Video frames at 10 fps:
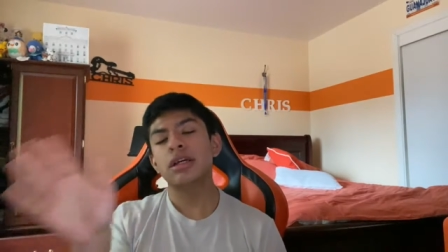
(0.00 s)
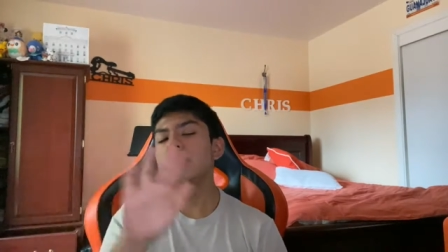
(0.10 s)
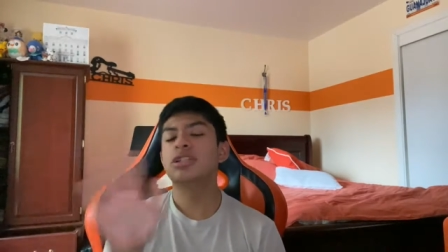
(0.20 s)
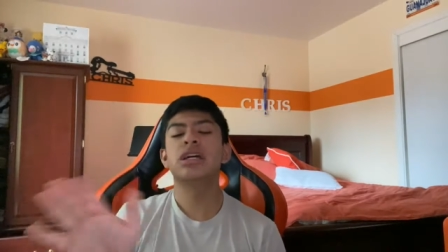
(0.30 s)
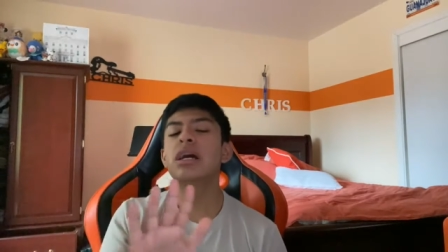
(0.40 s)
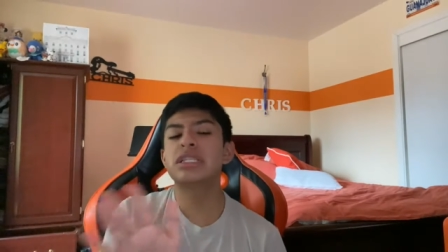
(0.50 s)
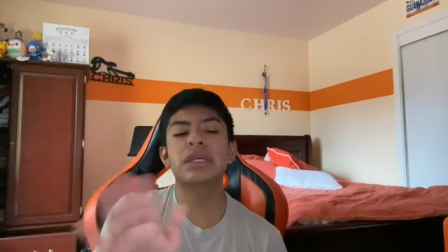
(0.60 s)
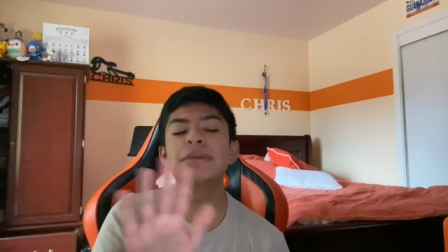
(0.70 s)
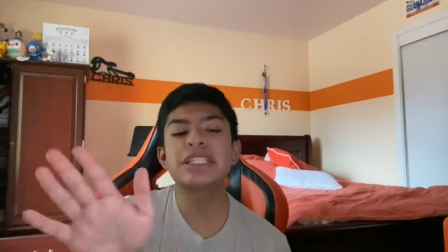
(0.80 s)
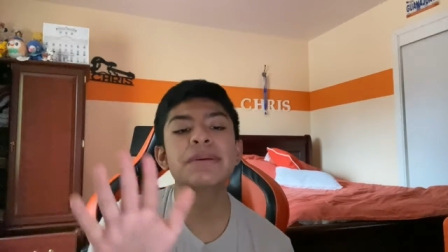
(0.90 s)
shut up
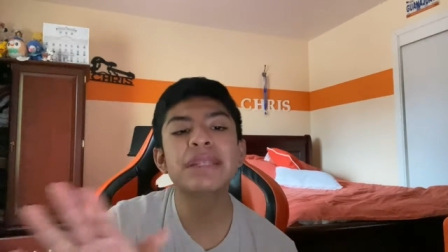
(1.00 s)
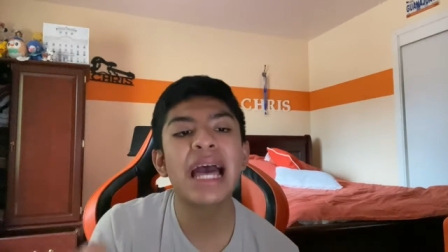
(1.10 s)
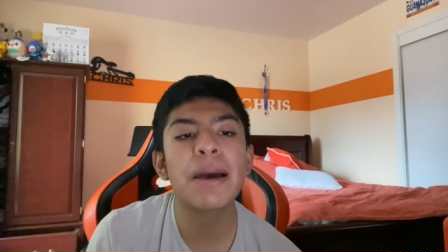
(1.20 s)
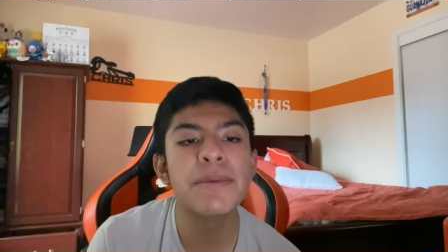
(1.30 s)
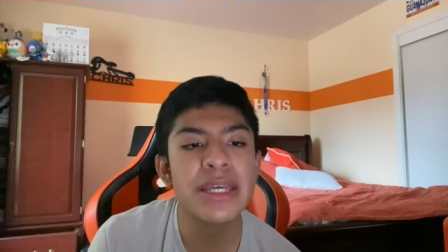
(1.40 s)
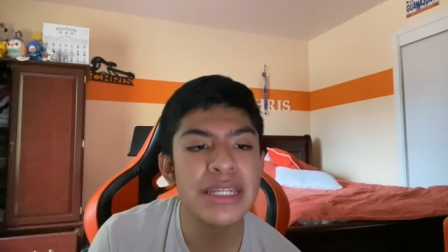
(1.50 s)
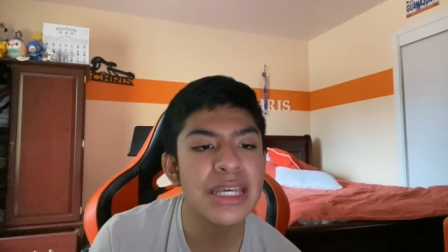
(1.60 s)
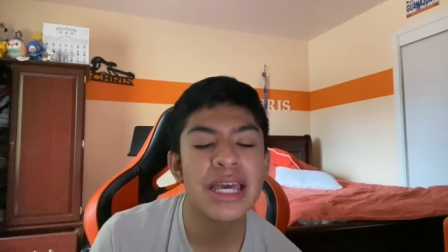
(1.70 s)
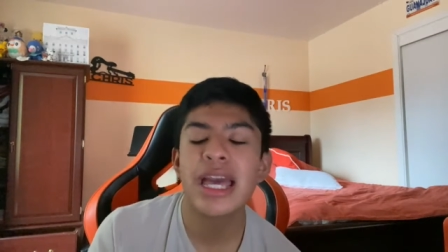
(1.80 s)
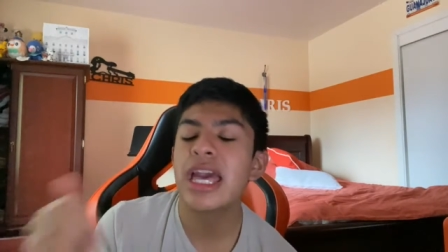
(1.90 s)
something something happened
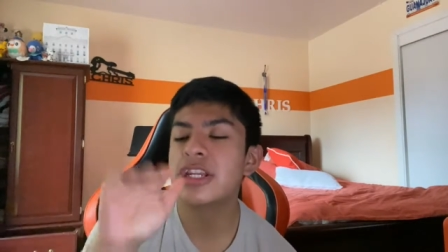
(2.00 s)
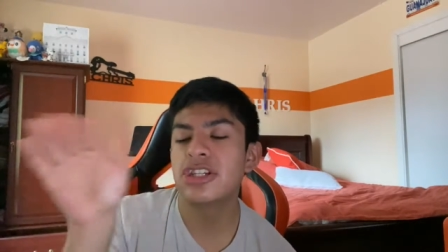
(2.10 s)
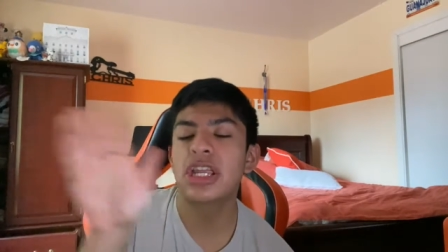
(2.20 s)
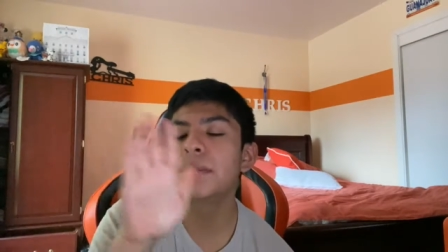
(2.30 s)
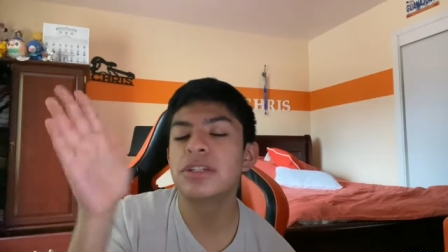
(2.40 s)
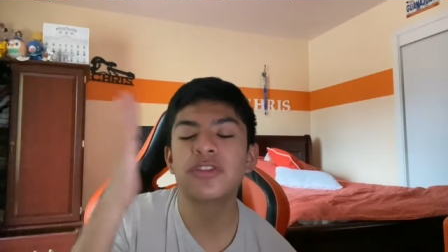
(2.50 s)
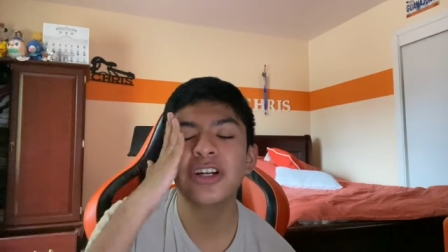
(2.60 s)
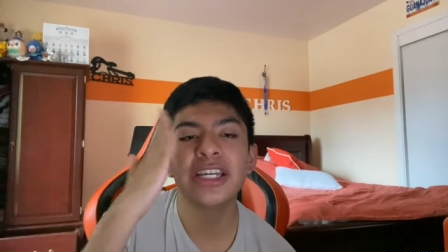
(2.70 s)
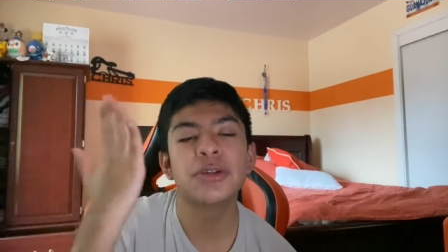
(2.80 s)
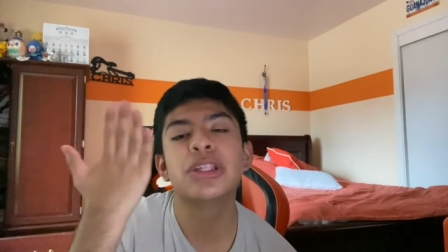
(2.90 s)
and shut up just
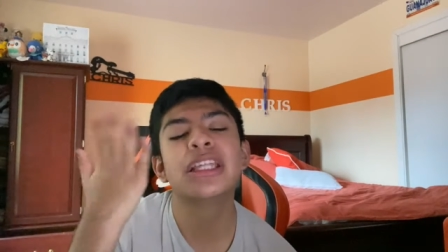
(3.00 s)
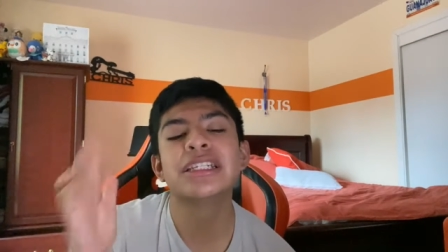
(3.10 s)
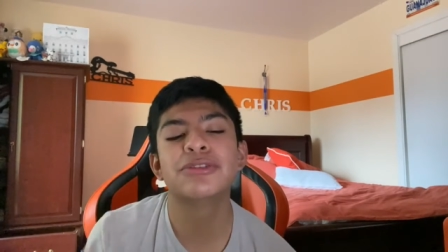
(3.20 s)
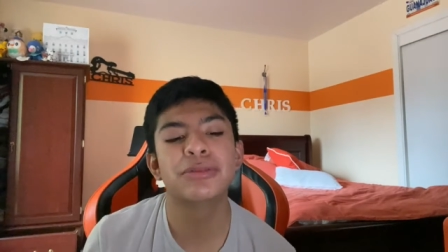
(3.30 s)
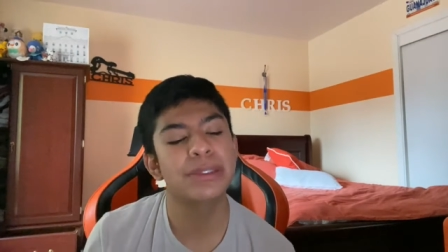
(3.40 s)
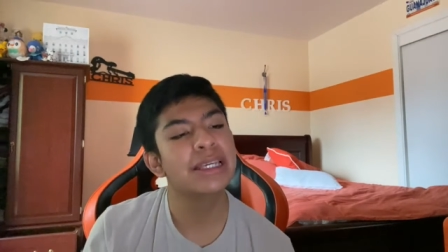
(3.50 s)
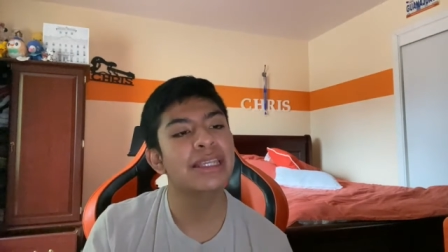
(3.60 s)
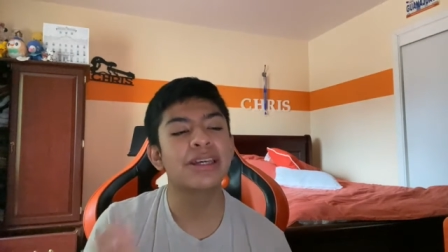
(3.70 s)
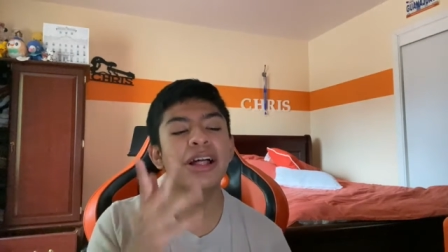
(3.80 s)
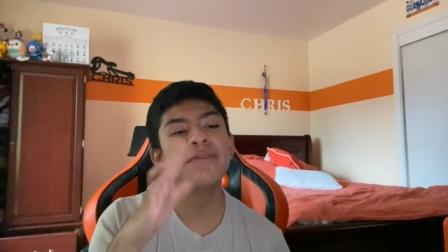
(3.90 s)
fucking clicked with me and
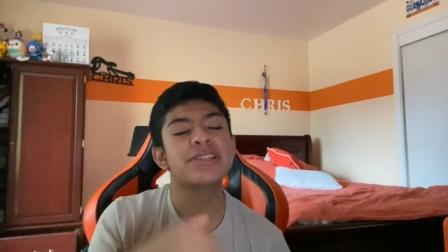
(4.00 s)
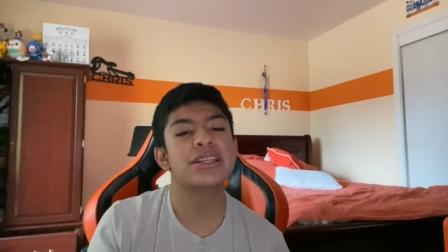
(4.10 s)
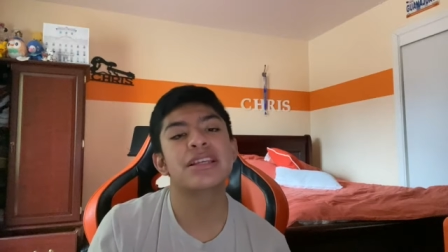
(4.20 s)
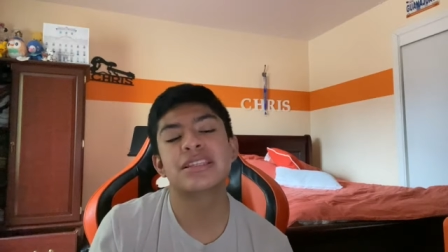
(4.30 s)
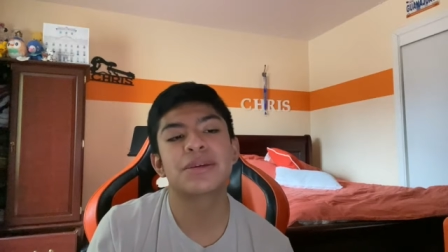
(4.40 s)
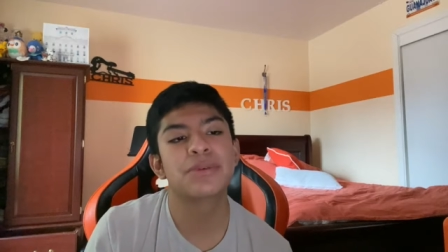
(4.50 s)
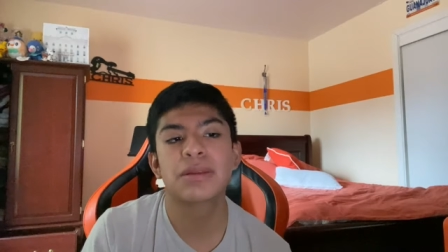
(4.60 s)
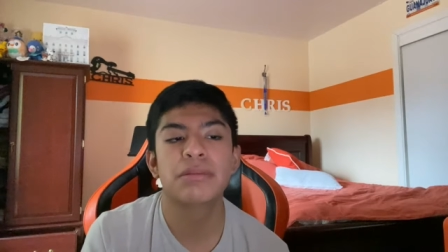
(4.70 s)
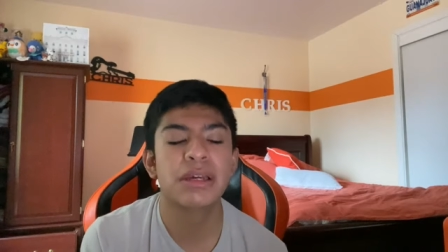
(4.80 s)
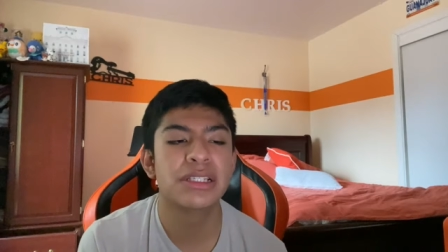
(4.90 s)
like all of a sudden it's like
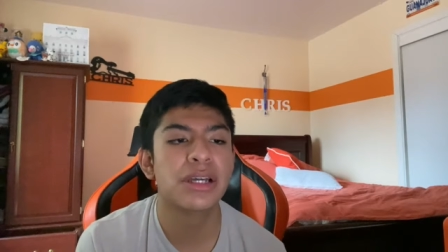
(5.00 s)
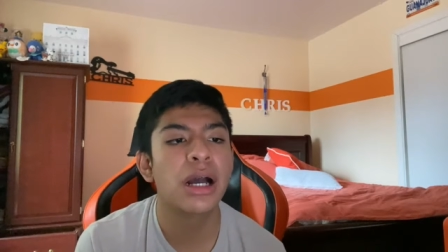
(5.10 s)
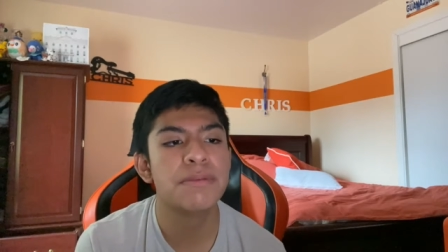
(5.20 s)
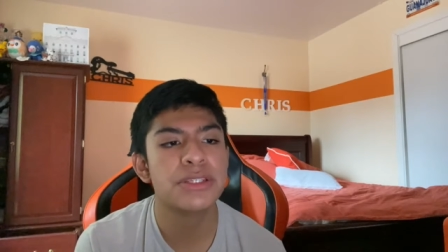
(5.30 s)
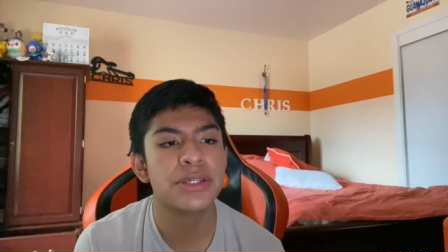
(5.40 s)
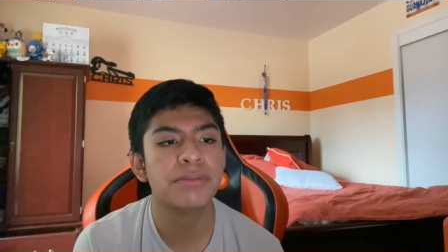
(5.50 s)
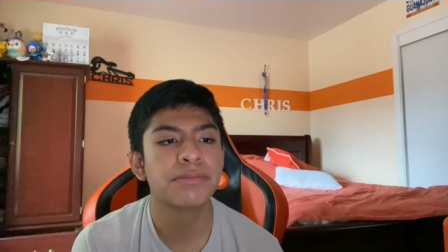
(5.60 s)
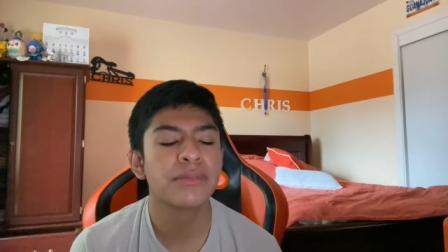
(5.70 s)
one of my tops too